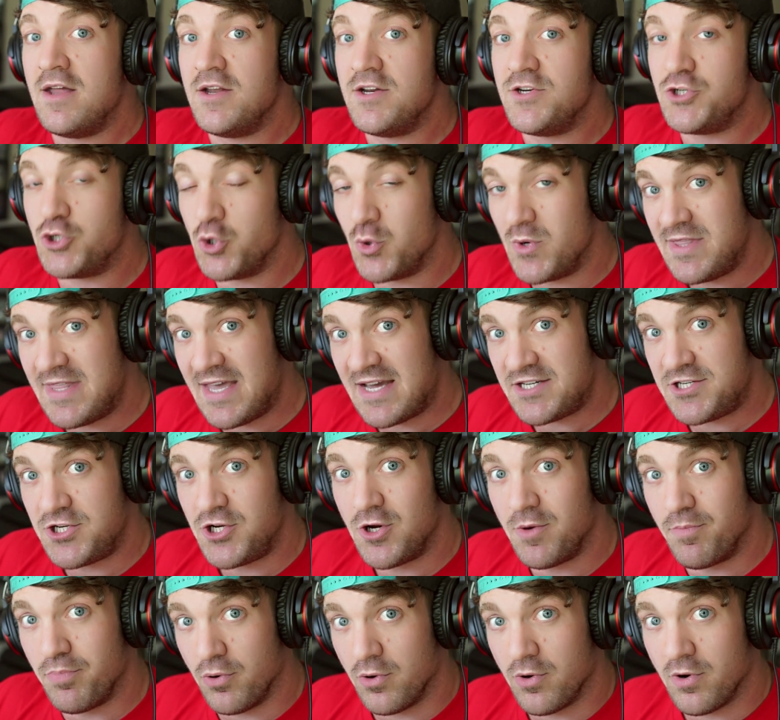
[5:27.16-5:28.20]
Doing that to your
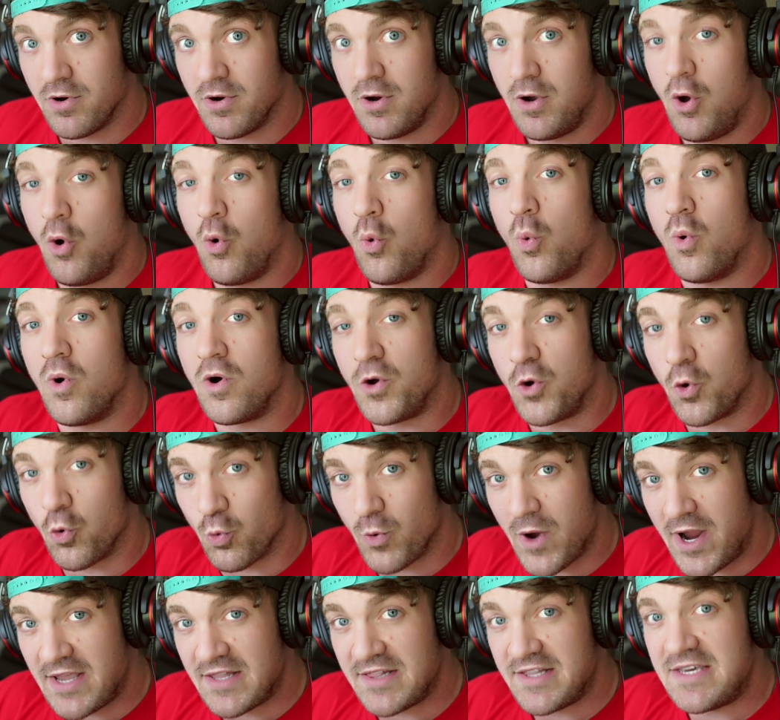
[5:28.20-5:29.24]
brewer will
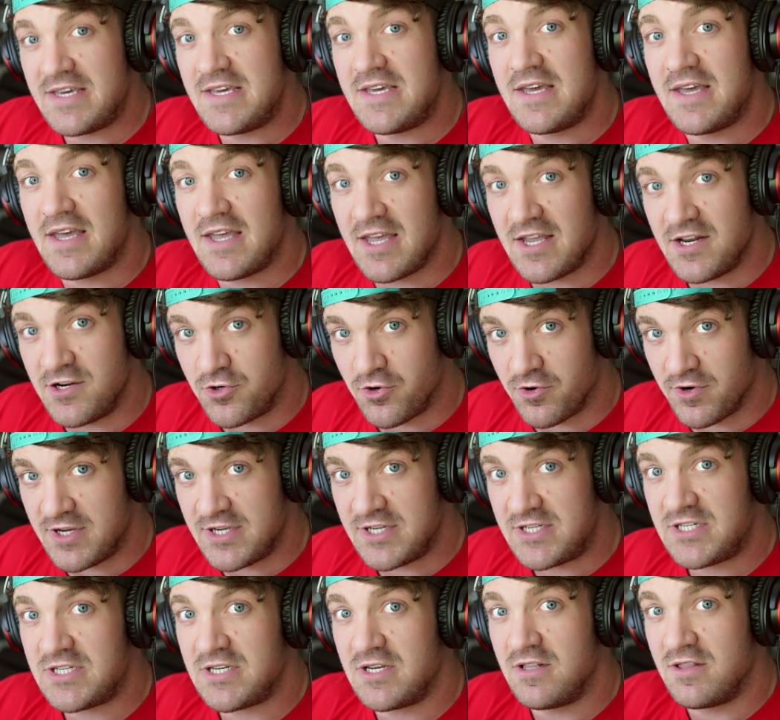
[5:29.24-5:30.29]
greatly
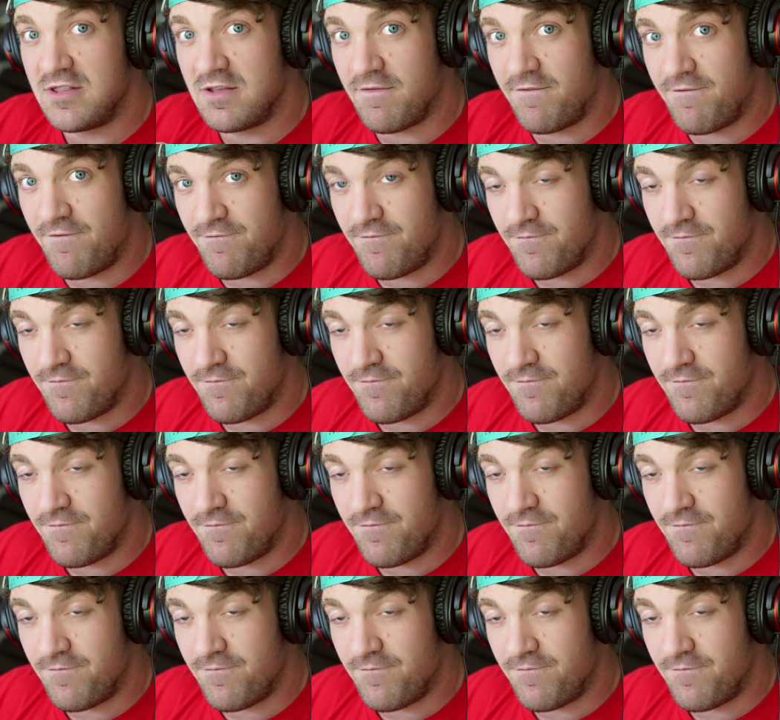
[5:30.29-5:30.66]
increase the